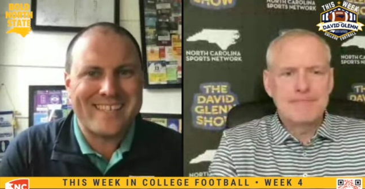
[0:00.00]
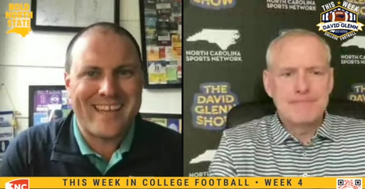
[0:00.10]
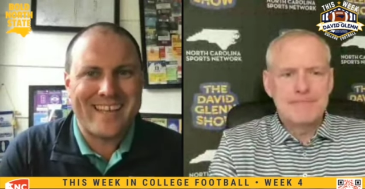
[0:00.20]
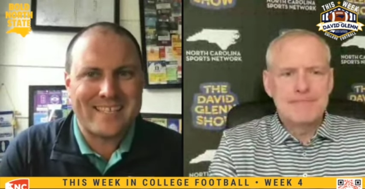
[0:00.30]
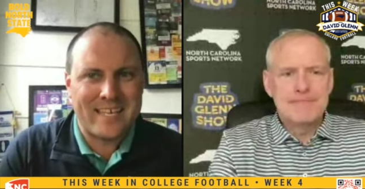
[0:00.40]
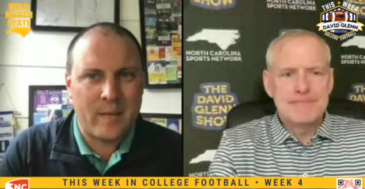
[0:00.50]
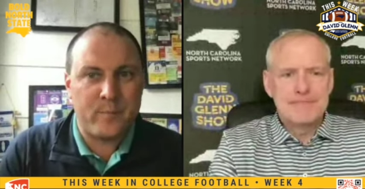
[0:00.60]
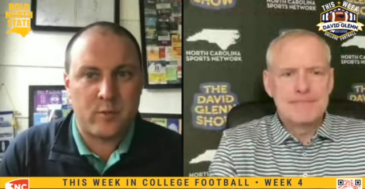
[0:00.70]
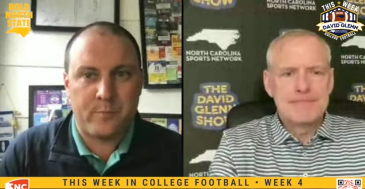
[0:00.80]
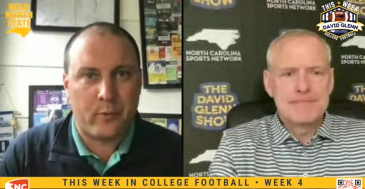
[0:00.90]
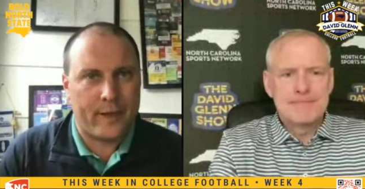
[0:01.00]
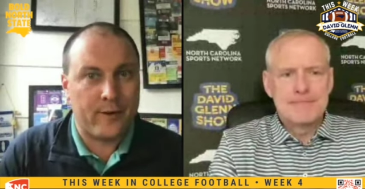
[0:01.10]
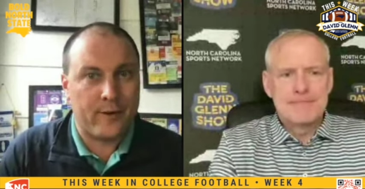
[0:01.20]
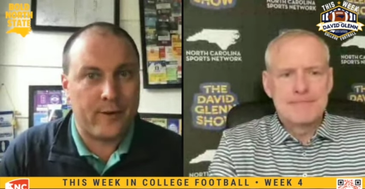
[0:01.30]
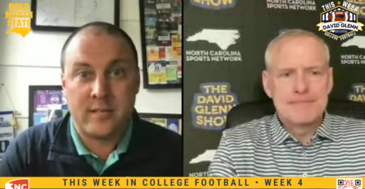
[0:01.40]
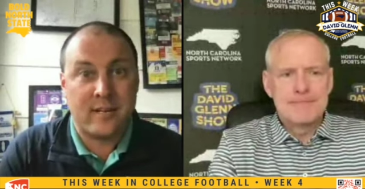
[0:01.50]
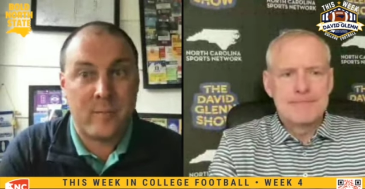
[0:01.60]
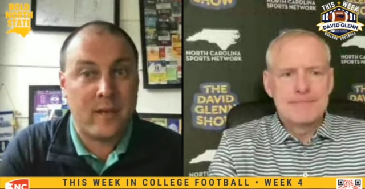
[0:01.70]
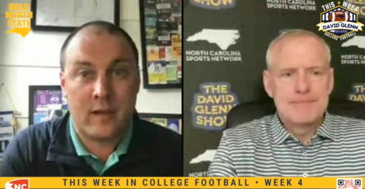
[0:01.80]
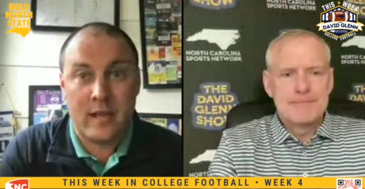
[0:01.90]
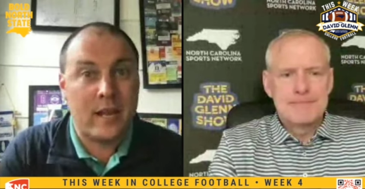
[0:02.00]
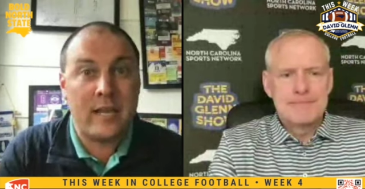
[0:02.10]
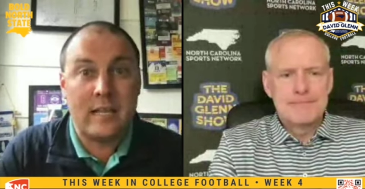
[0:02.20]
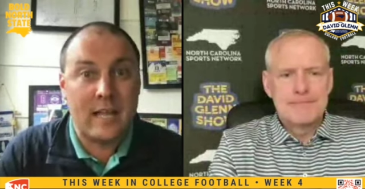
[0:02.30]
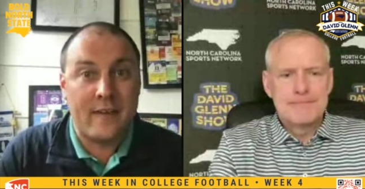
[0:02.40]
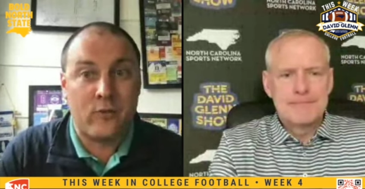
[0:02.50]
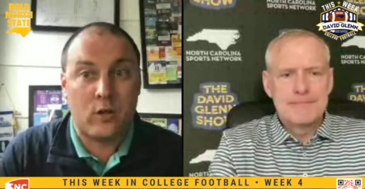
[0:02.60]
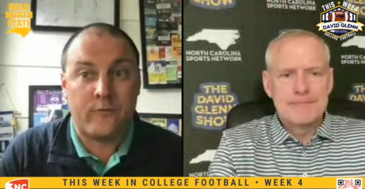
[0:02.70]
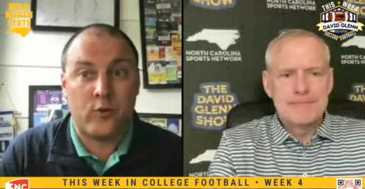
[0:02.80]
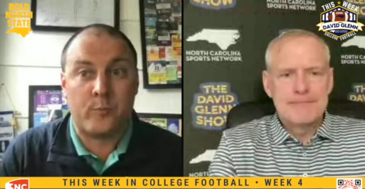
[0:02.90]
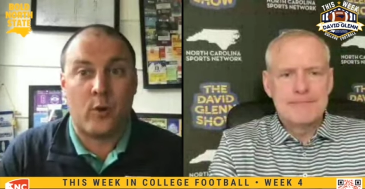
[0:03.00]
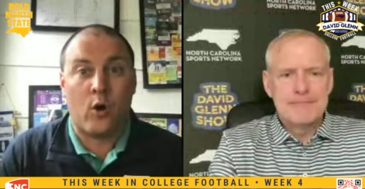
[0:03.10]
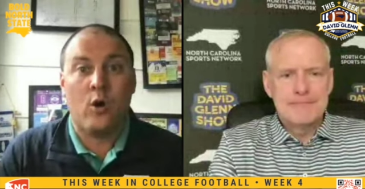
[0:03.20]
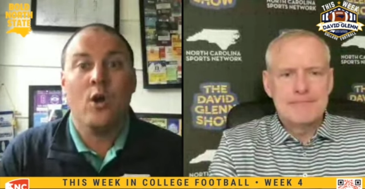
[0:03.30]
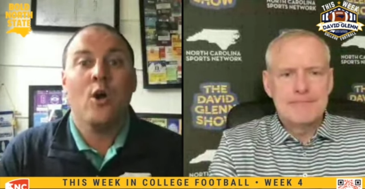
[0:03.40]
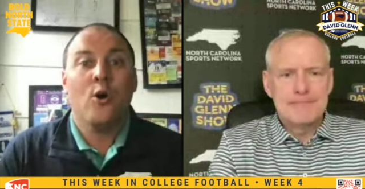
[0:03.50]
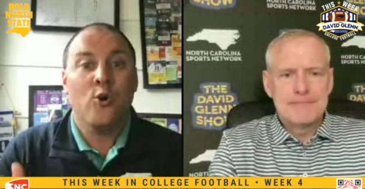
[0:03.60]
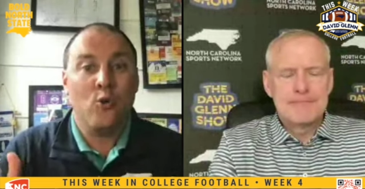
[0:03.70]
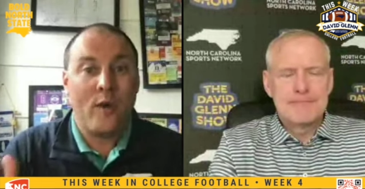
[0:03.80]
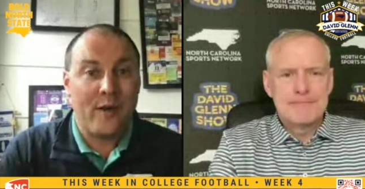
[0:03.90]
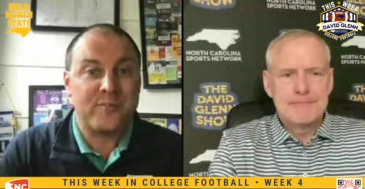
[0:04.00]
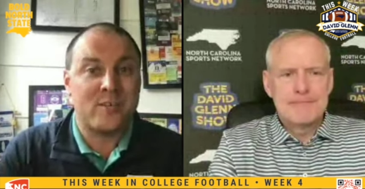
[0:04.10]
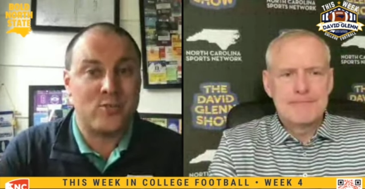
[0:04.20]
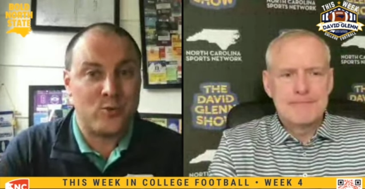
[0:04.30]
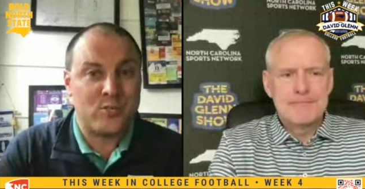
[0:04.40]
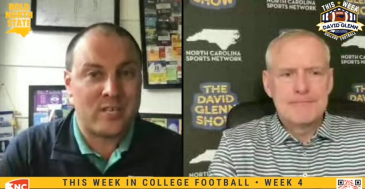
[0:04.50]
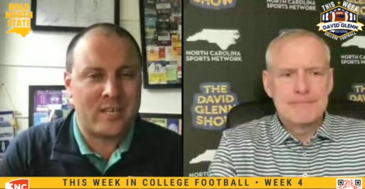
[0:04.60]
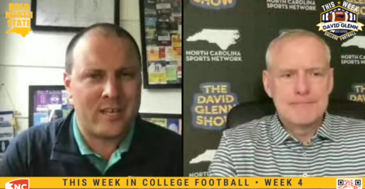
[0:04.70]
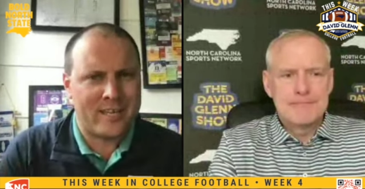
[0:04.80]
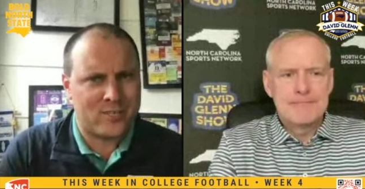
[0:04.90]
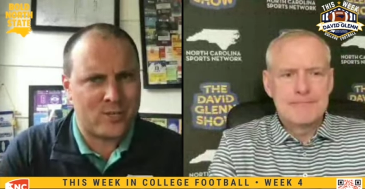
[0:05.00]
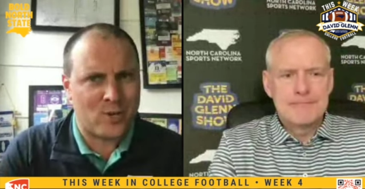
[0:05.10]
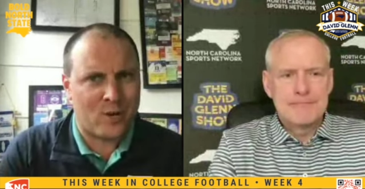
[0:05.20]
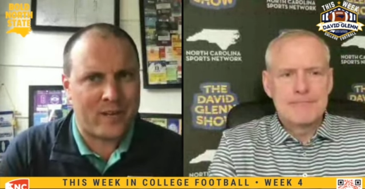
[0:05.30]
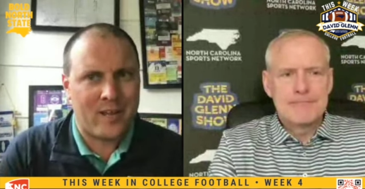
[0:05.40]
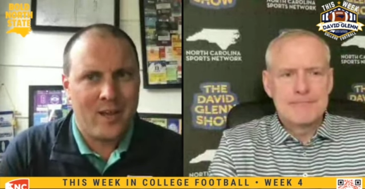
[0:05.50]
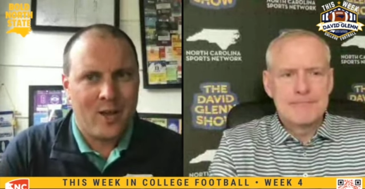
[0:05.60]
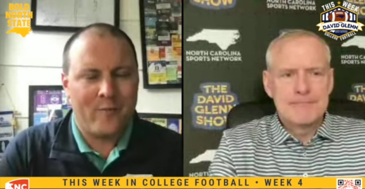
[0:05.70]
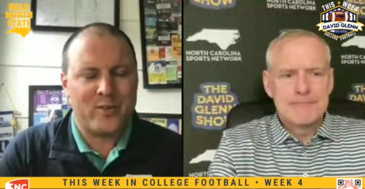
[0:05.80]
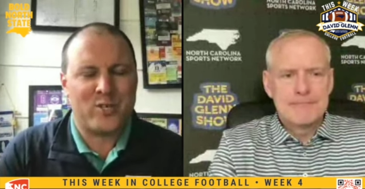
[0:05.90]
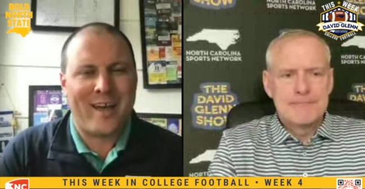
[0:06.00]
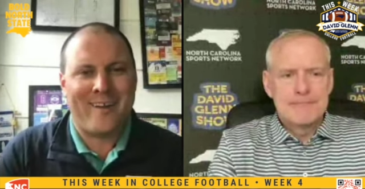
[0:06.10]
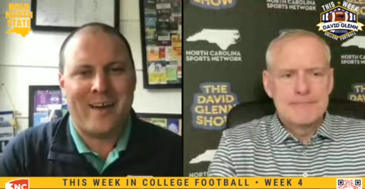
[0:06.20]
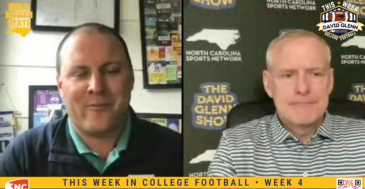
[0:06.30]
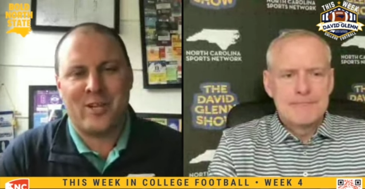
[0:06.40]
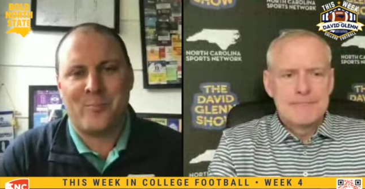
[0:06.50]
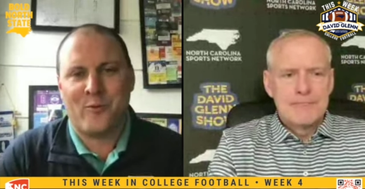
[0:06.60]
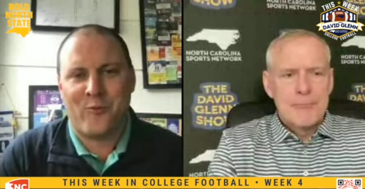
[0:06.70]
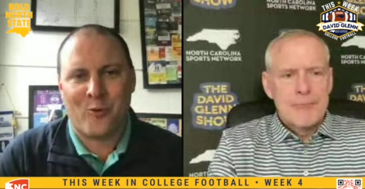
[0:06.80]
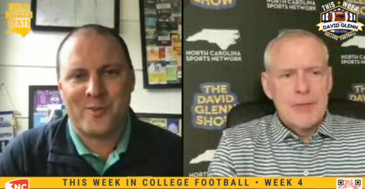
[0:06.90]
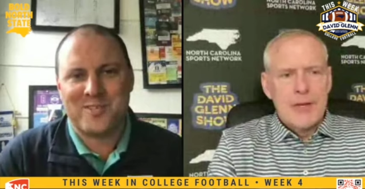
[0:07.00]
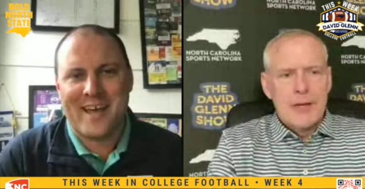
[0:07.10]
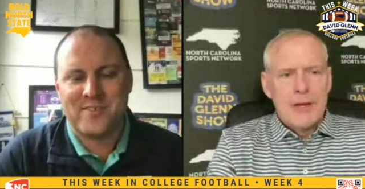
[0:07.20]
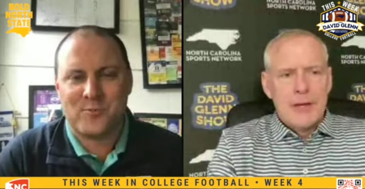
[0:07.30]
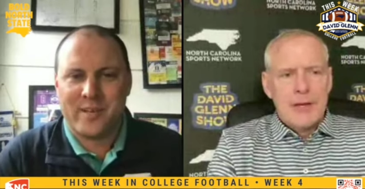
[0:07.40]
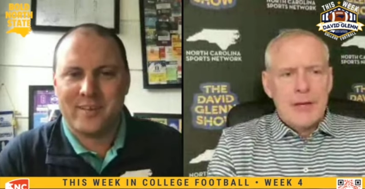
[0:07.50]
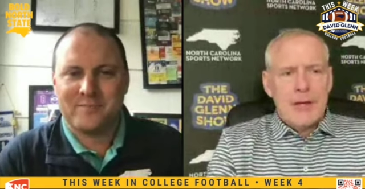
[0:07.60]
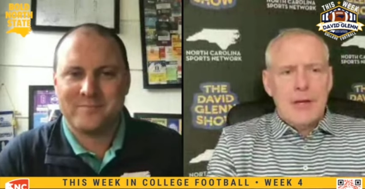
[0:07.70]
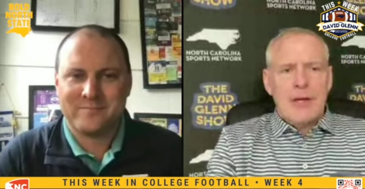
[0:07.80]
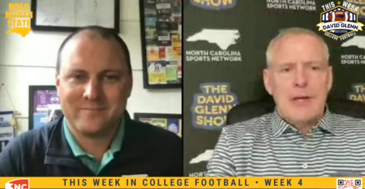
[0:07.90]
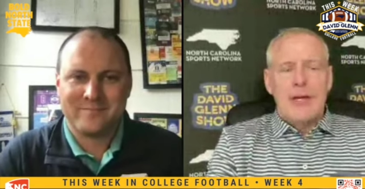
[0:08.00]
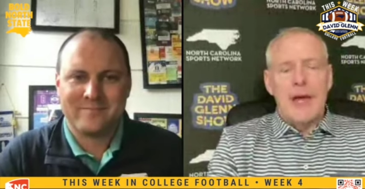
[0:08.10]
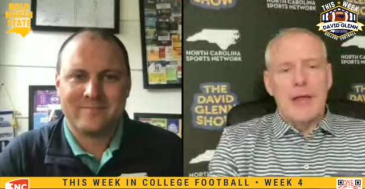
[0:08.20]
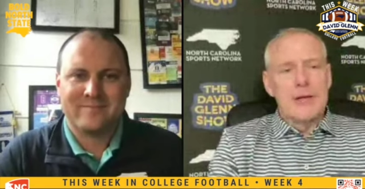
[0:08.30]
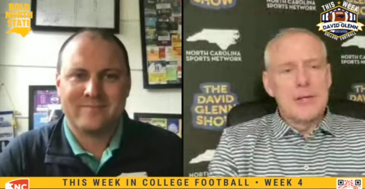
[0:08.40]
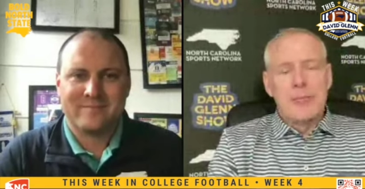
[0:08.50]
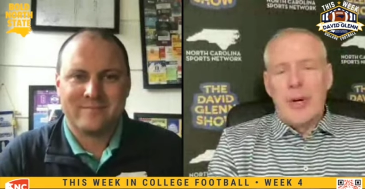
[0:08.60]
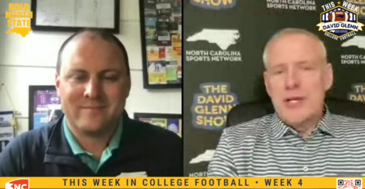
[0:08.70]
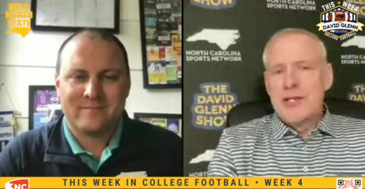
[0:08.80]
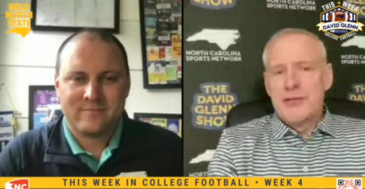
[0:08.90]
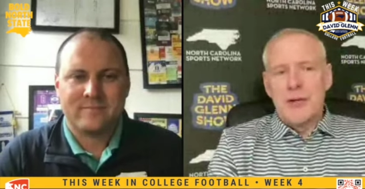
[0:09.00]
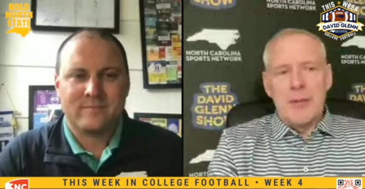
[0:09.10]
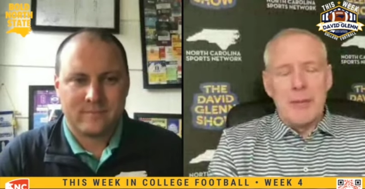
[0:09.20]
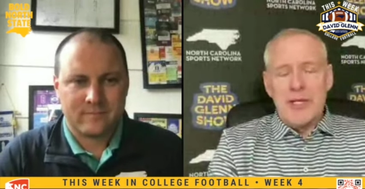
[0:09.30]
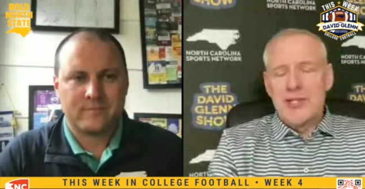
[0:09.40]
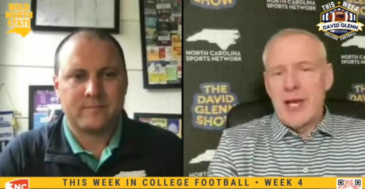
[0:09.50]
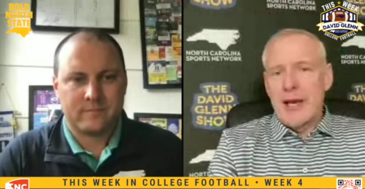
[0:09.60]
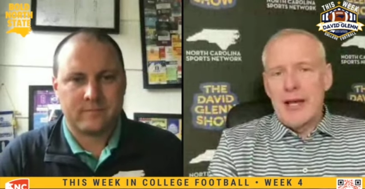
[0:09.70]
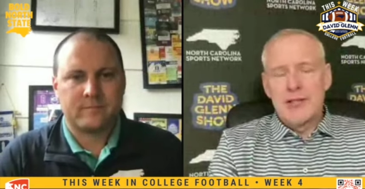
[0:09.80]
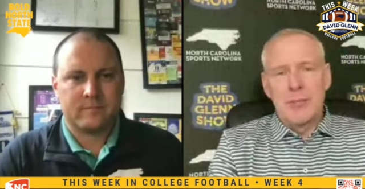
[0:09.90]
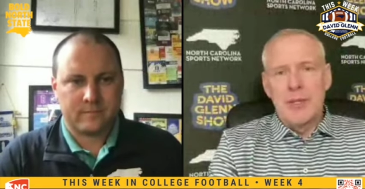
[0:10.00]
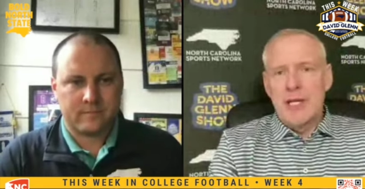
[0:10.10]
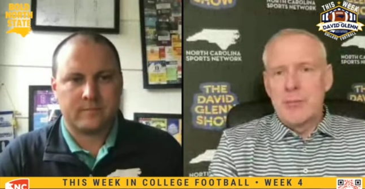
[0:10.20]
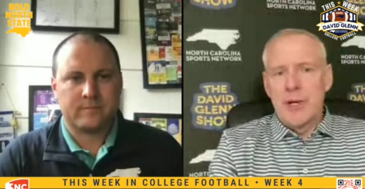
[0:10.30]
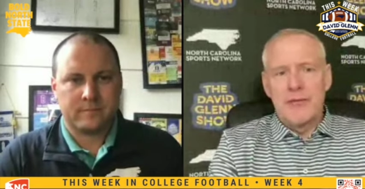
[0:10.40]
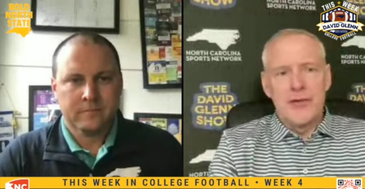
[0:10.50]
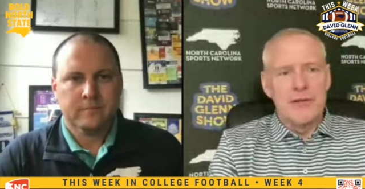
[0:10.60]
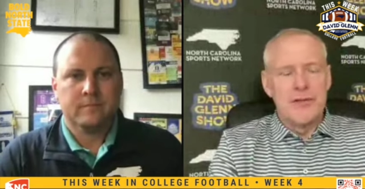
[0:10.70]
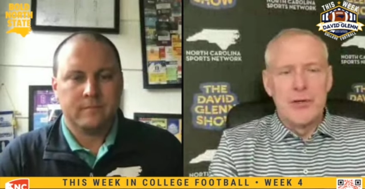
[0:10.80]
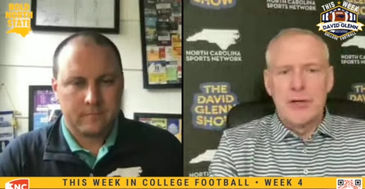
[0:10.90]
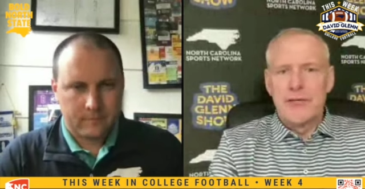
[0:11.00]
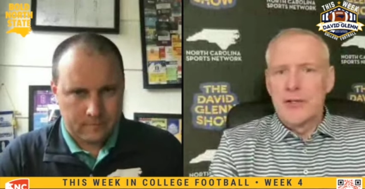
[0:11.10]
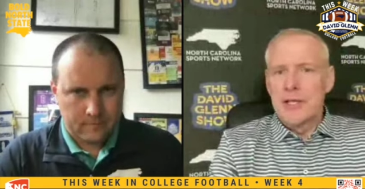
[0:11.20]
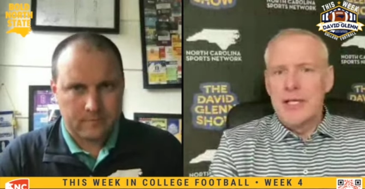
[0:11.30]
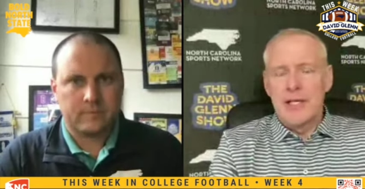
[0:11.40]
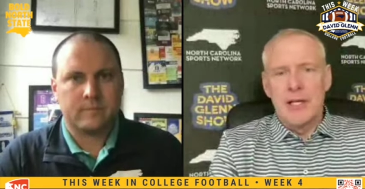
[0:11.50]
Speaker 1: state teams and players, and it can be at any level of football, who else did you see as deserving of
Speaker 2: a shout out for their performance last week? Yeah, there's a bunch of them. I mean, shout out to Maalik Murphy of Duke for leading